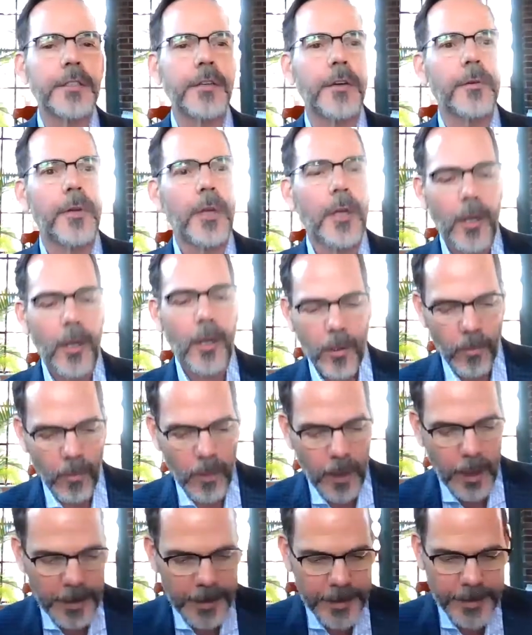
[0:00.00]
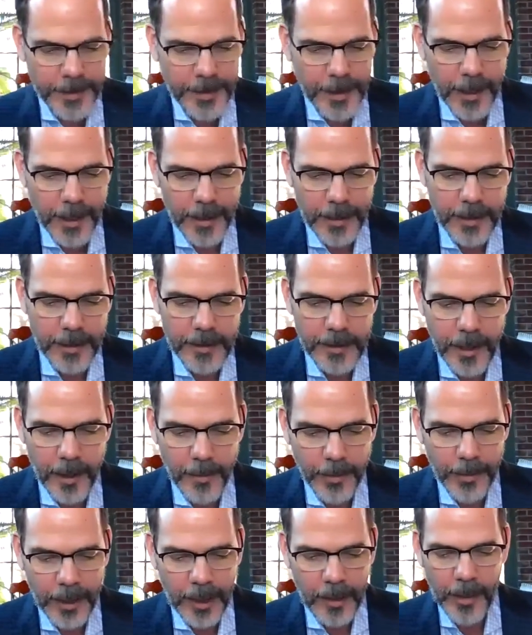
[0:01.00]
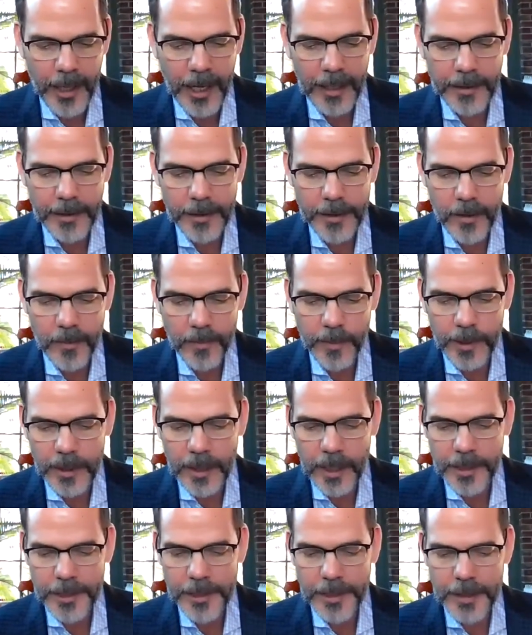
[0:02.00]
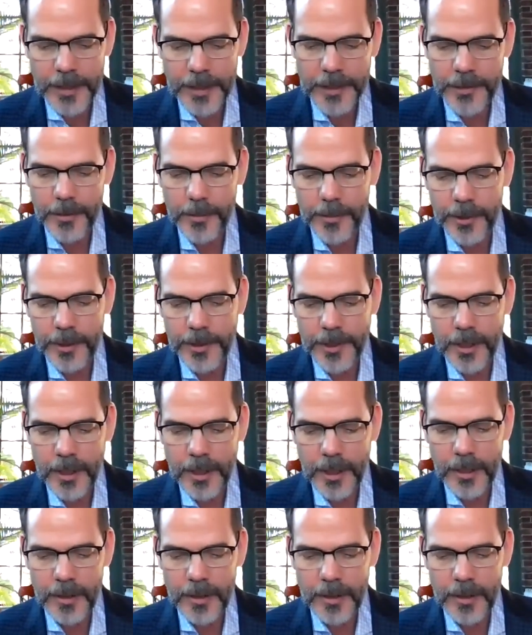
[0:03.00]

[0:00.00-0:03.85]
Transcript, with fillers: So one is uh, contemporary patterns of production, distribution,